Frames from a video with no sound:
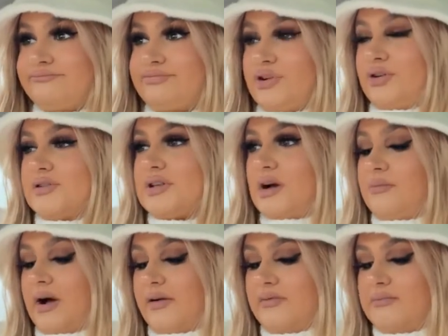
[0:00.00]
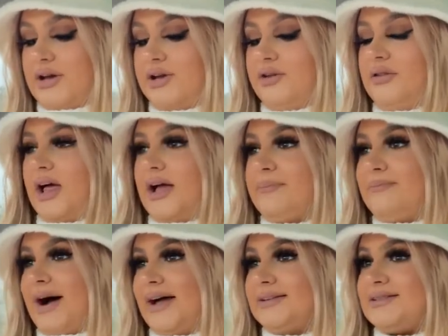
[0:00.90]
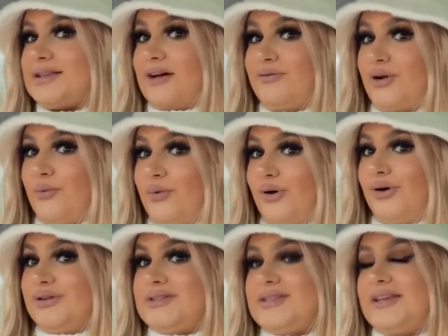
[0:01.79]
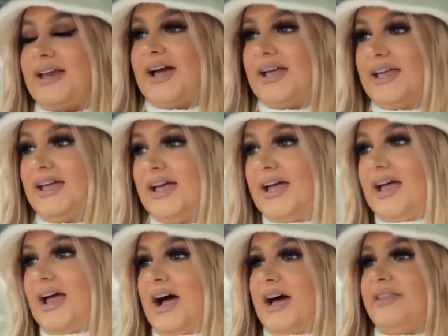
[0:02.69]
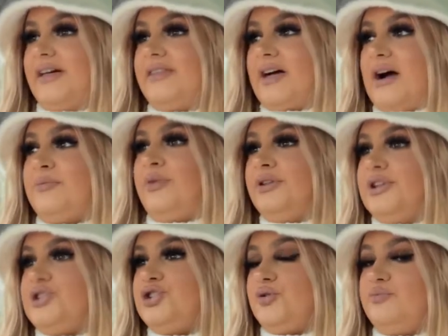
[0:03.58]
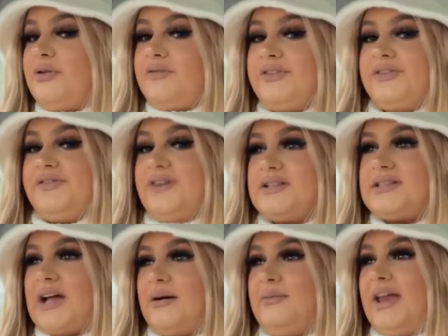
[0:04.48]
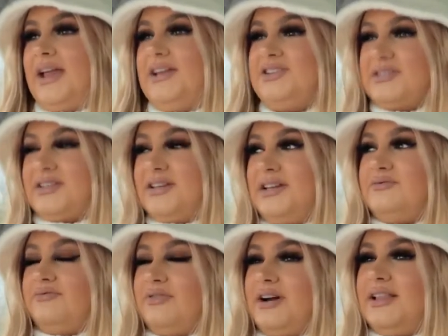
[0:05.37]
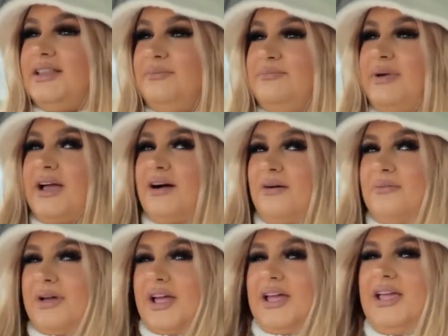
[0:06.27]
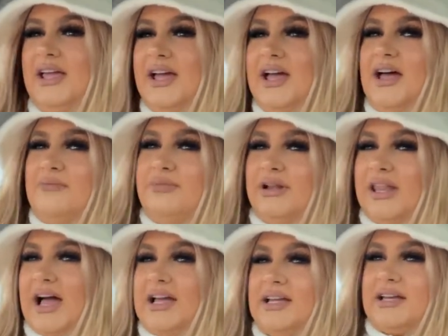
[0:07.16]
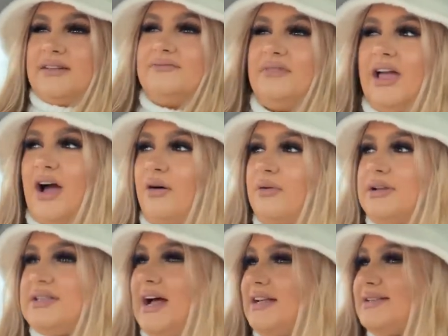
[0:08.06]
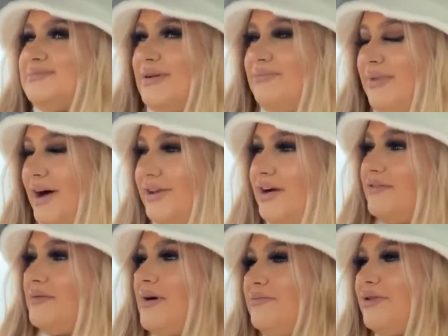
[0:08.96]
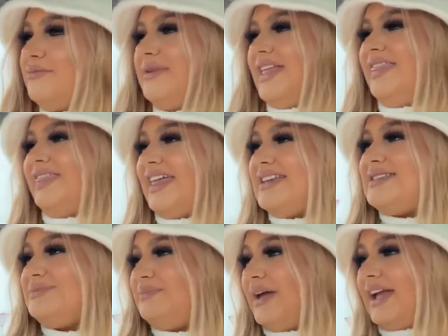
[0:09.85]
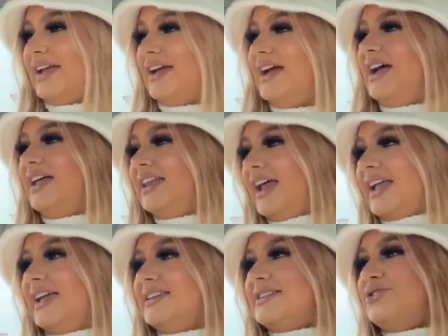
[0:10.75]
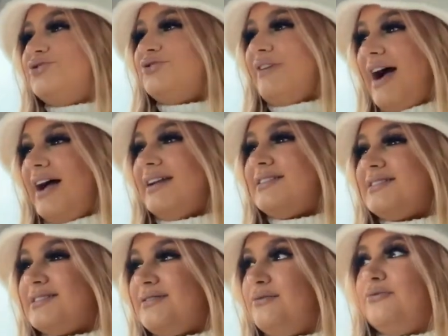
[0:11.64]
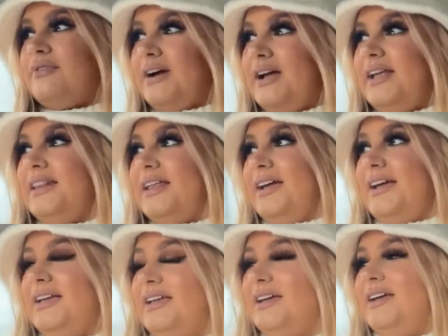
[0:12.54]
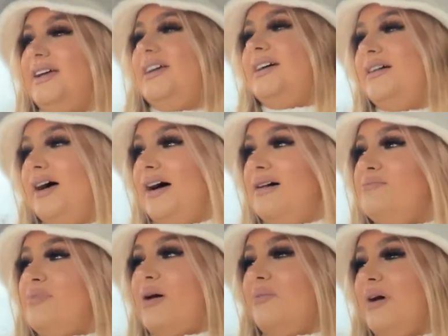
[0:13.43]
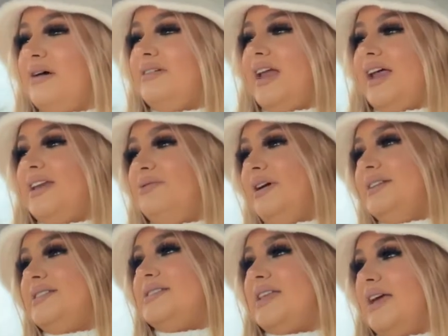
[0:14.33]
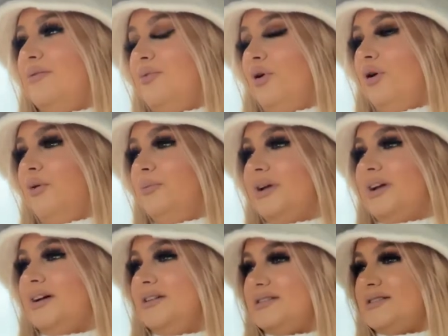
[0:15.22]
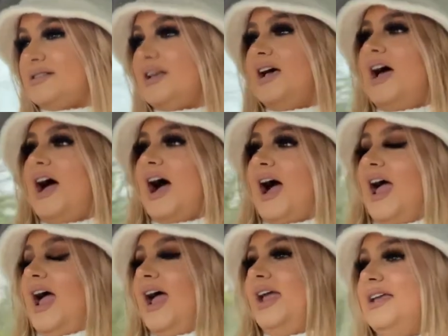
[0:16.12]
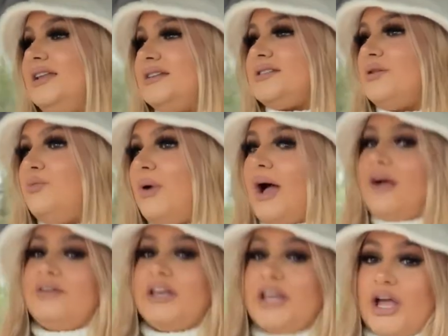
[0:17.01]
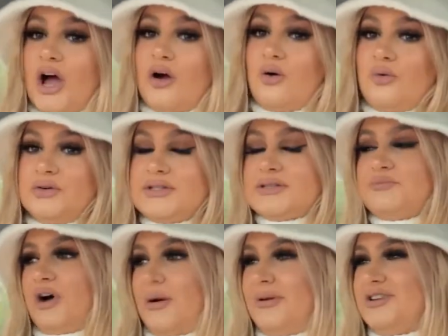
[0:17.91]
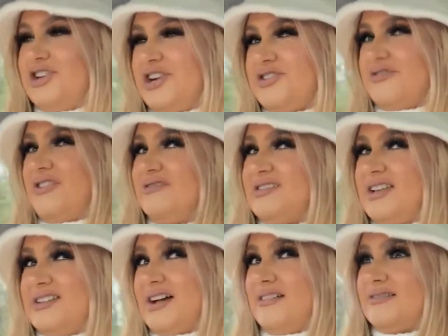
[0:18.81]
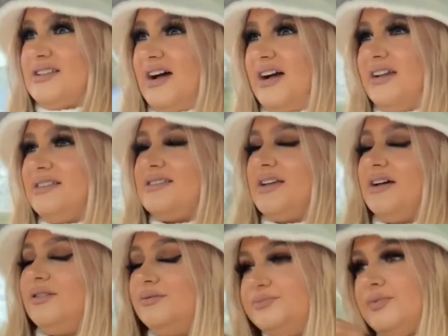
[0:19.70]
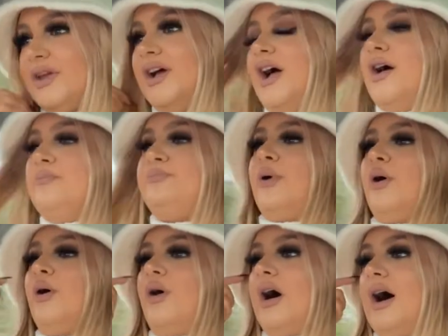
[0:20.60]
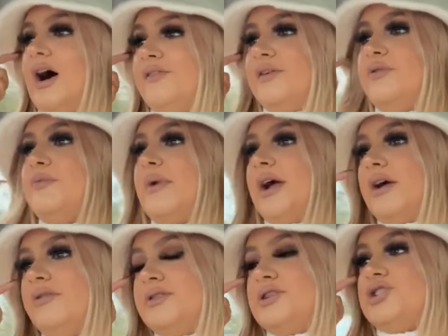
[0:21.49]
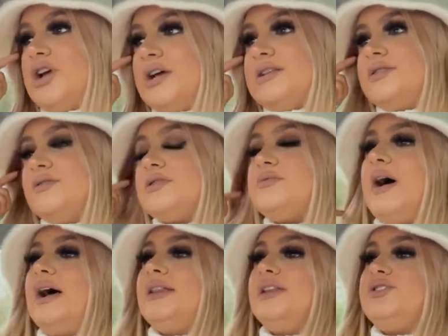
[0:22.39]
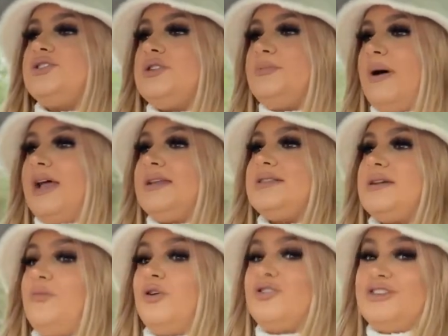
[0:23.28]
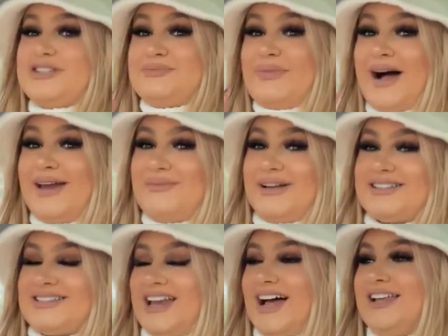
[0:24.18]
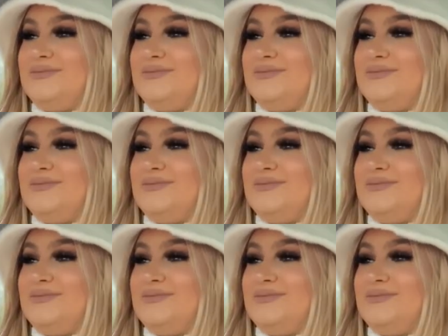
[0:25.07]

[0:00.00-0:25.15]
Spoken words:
Also, I'm wearing my new like pants that I've not worn today. And then I put this jumper on for the first time in ages, and it's really big on me. But like, it always has been, but I don't remember it being this big. Like, it's a dress, really. But I'm wearing it anyway to stay warm, because I hate wearing coats. But I mean, Cheshire Oaks is outside, so. But I think we might go into Chester as well. It just depends. I'm watching Spider-Man tonight.